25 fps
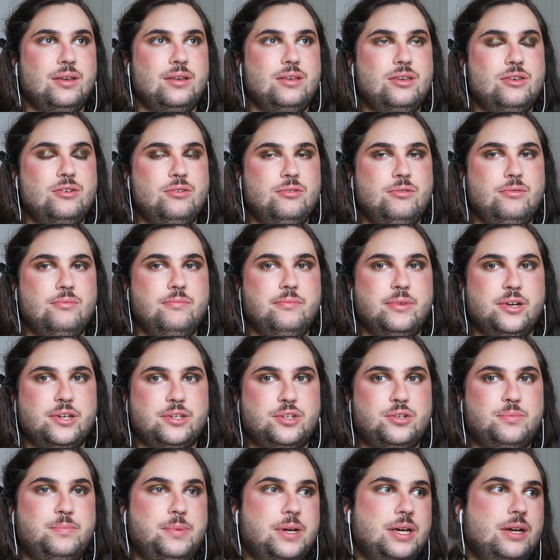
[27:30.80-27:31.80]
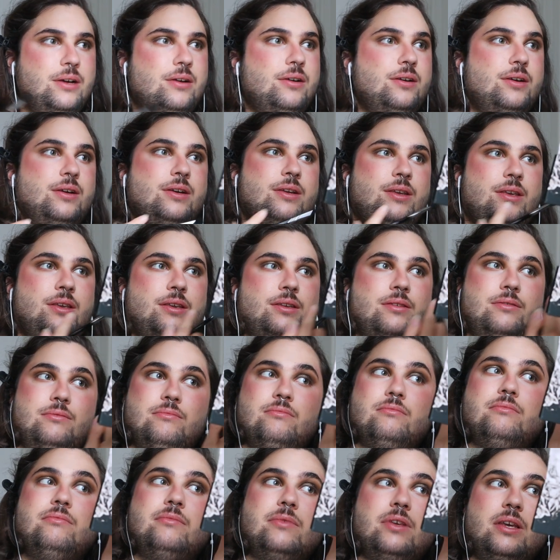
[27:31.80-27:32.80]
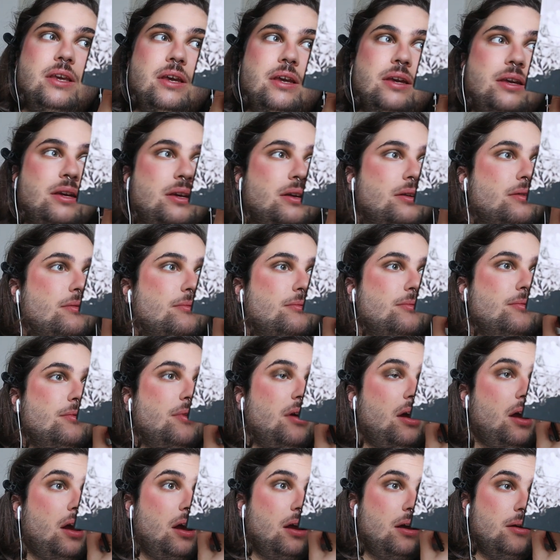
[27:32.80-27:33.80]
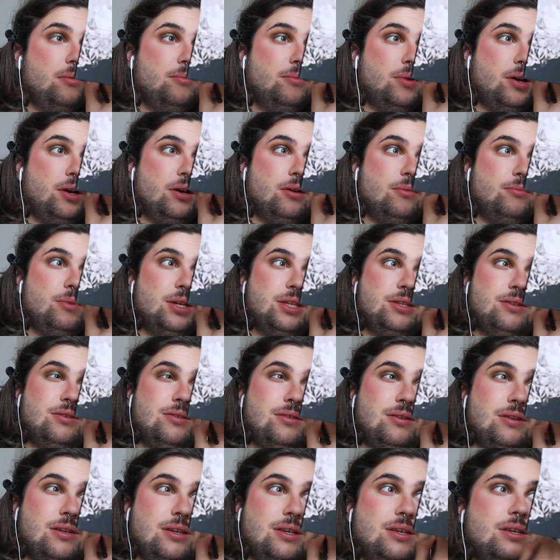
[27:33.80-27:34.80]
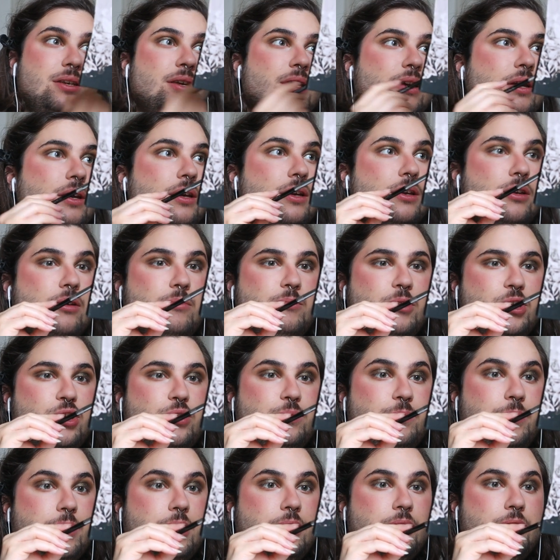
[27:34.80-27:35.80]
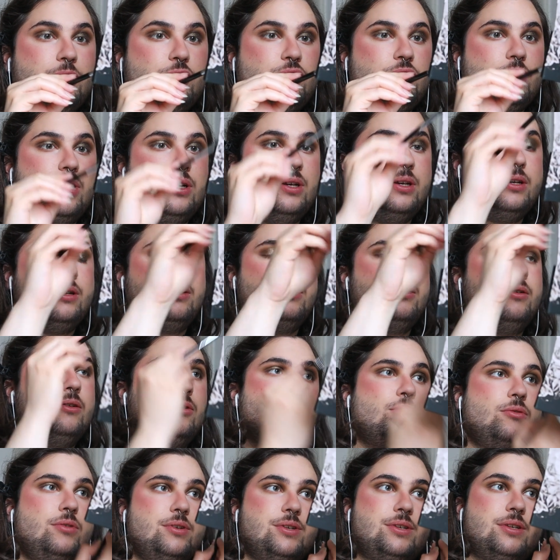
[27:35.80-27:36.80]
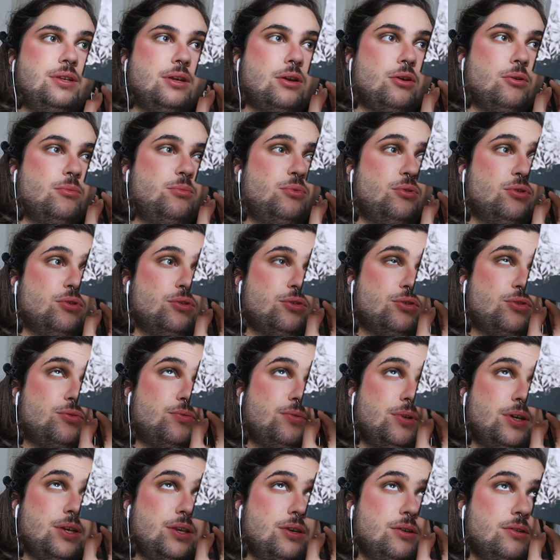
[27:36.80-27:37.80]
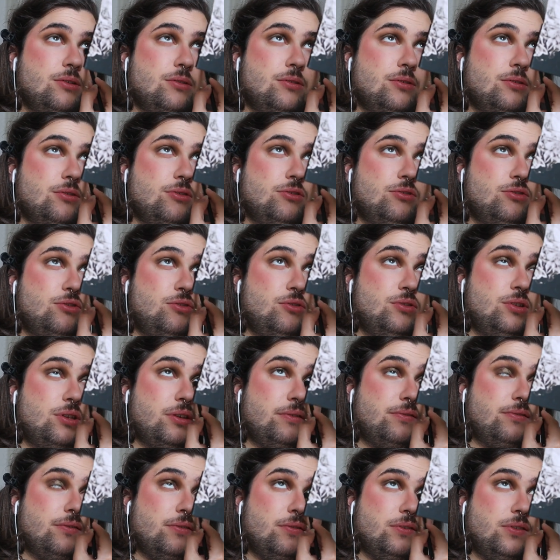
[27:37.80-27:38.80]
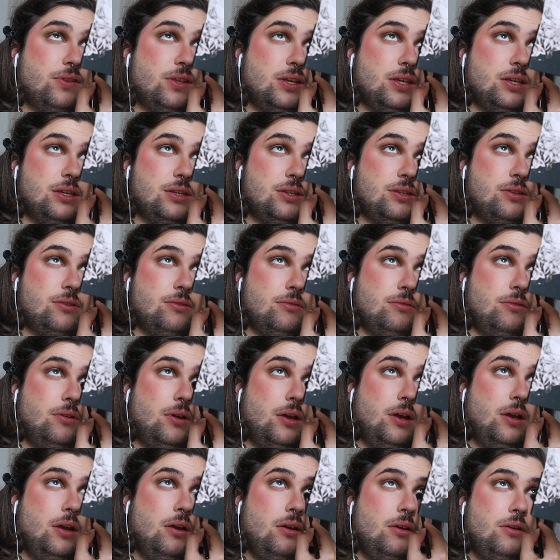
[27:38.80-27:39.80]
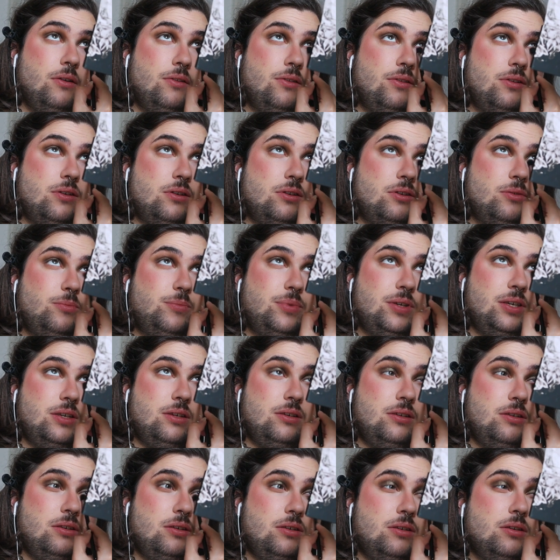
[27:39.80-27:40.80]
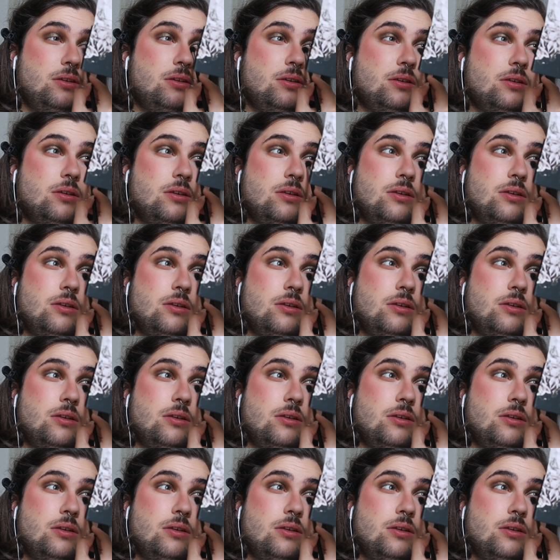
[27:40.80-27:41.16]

you much better in getting better mentally, you're much better trying a holistic approach where you do different things. So therapy,